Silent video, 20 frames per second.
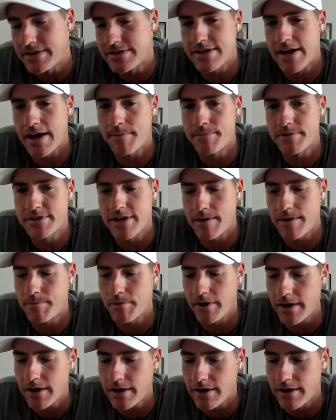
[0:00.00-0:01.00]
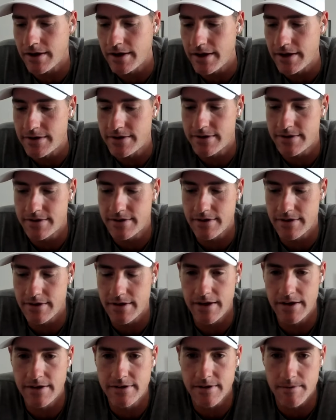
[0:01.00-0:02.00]
Sabalenka,
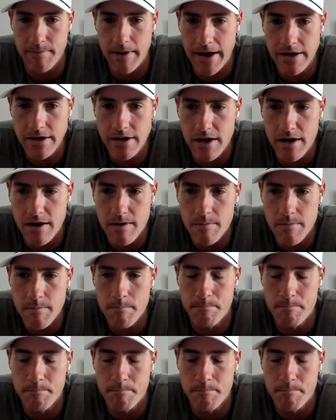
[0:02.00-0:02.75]
it's Amanda,